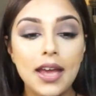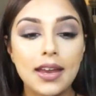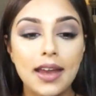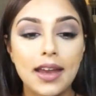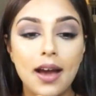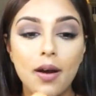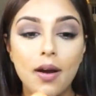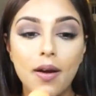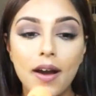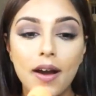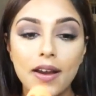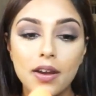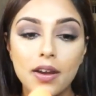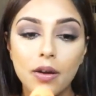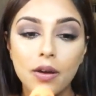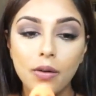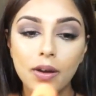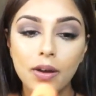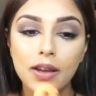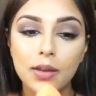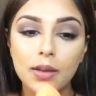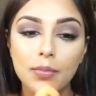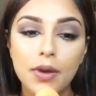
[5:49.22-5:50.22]
Now, I
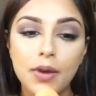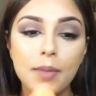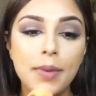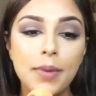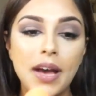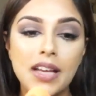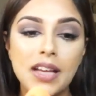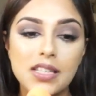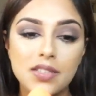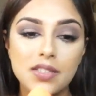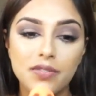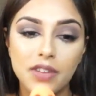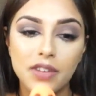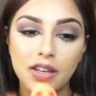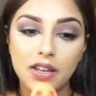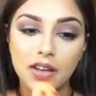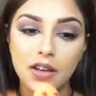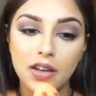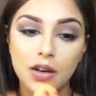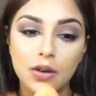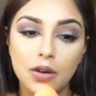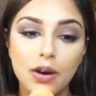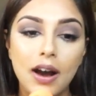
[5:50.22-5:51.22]
know in my past
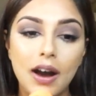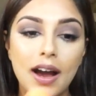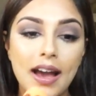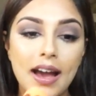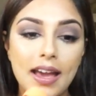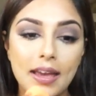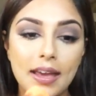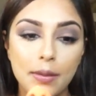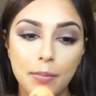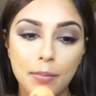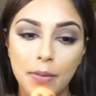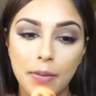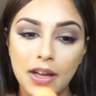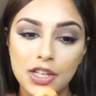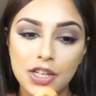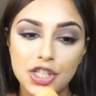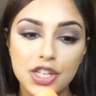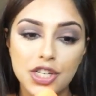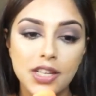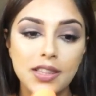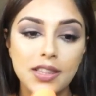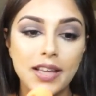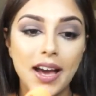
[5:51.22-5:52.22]
video I
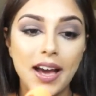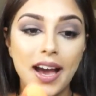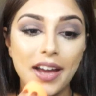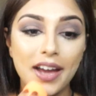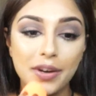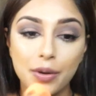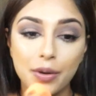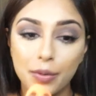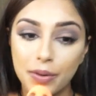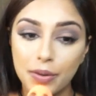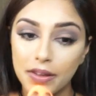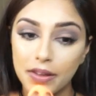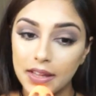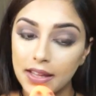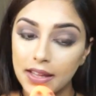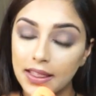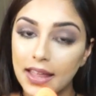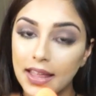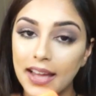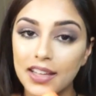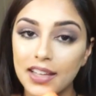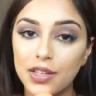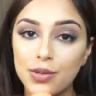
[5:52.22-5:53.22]
mentioned that I don't really
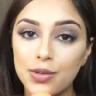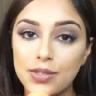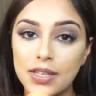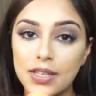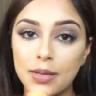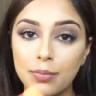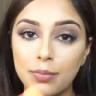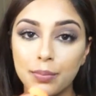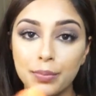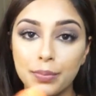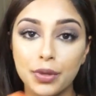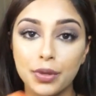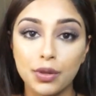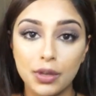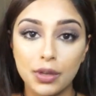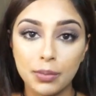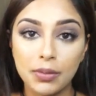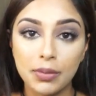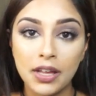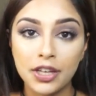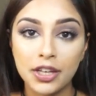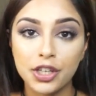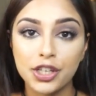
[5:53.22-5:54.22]
like using
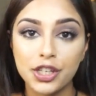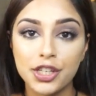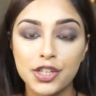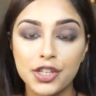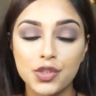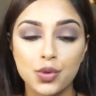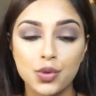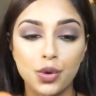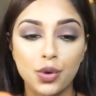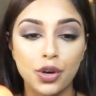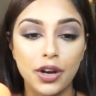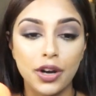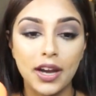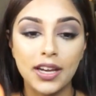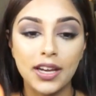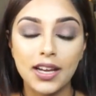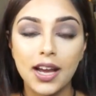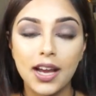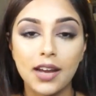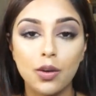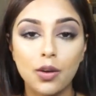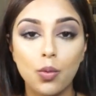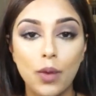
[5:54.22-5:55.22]
beauty blenders or any
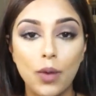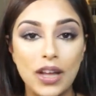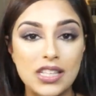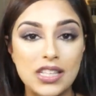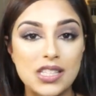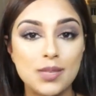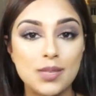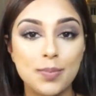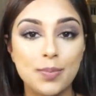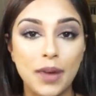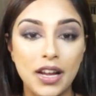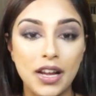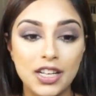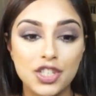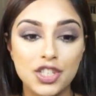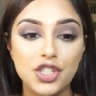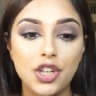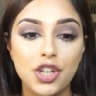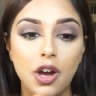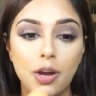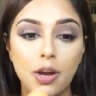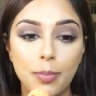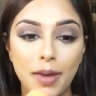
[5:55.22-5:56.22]
kind of wet
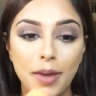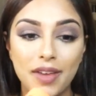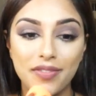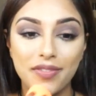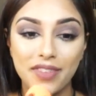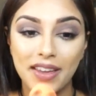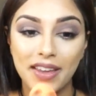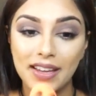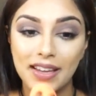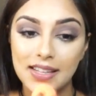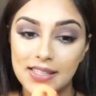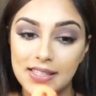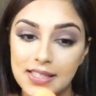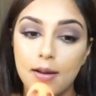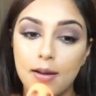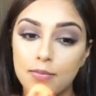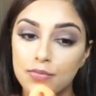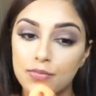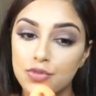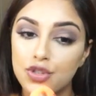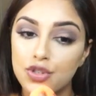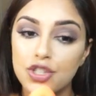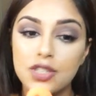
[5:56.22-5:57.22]
sponge on my face
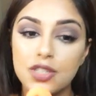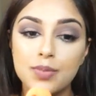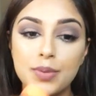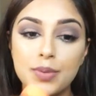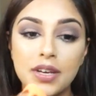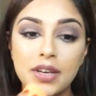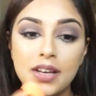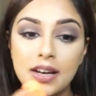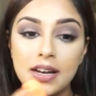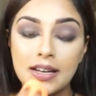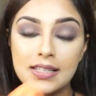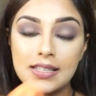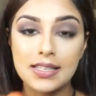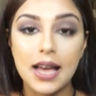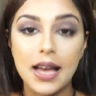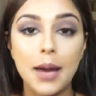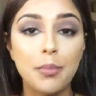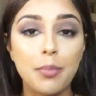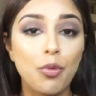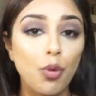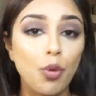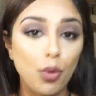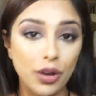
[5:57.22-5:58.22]
just because
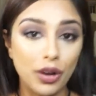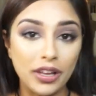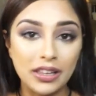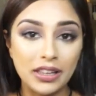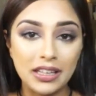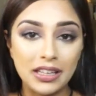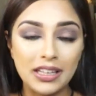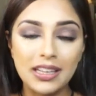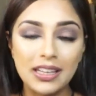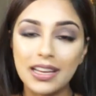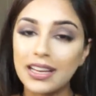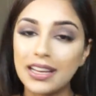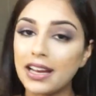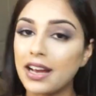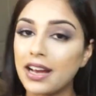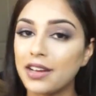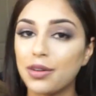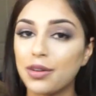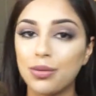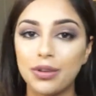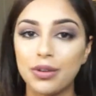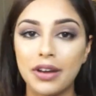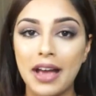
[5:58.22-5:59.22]
I'm oily and
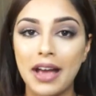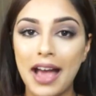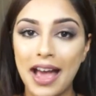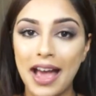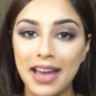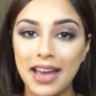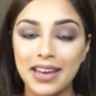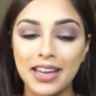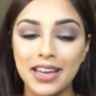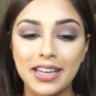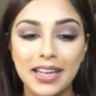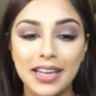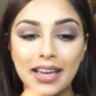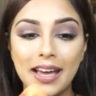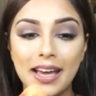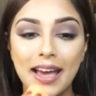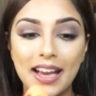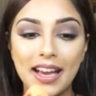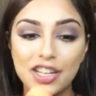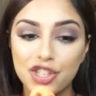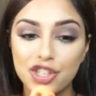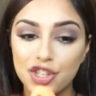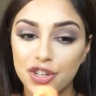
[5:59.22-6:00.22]
I don't want to add any
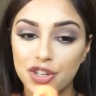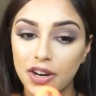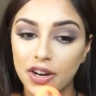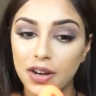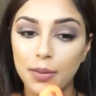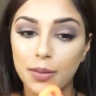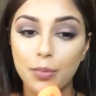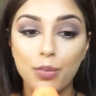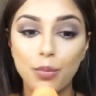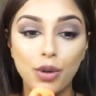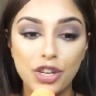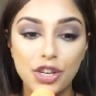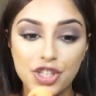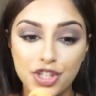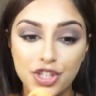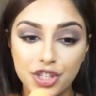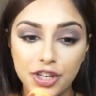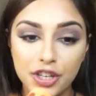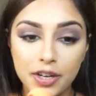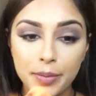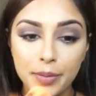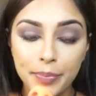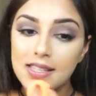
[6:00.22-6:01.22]
extra
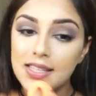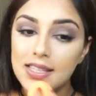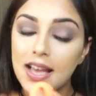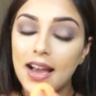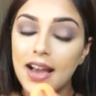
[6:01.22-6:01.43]
moisture.